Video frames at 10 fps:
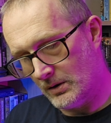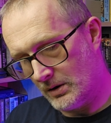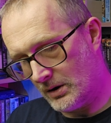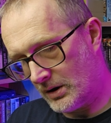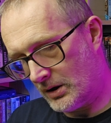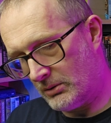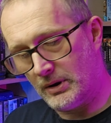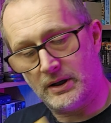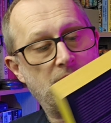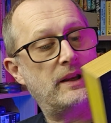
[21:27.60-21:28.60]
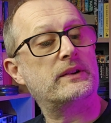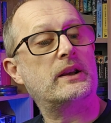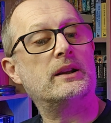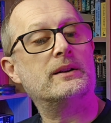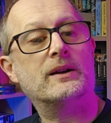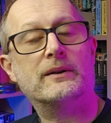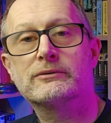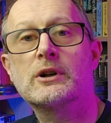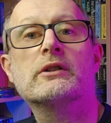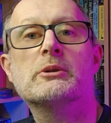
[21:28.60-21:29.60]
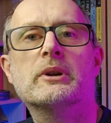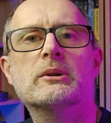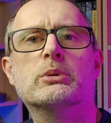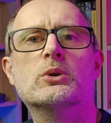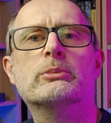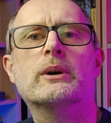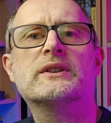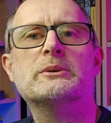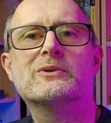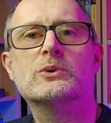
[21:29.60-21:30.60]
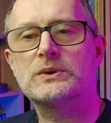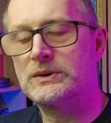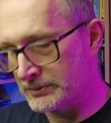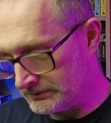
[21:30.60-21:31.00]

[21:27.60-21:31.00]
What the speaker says: and there is a Ferrari being pulled by a team of horses,